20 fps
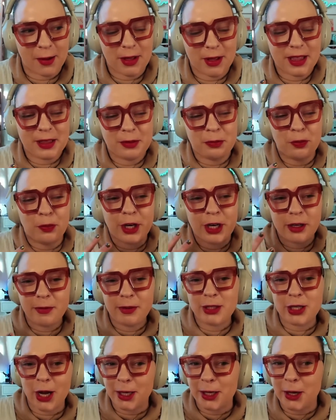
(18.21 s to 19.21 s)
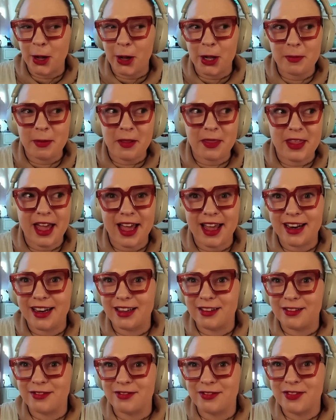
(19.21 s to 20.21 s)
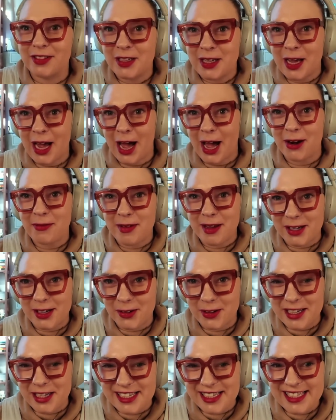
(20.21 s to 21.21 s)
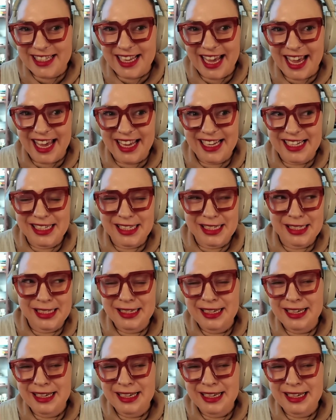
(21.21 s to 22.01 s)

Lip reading: but we're going to be talking all about that of how to make noise and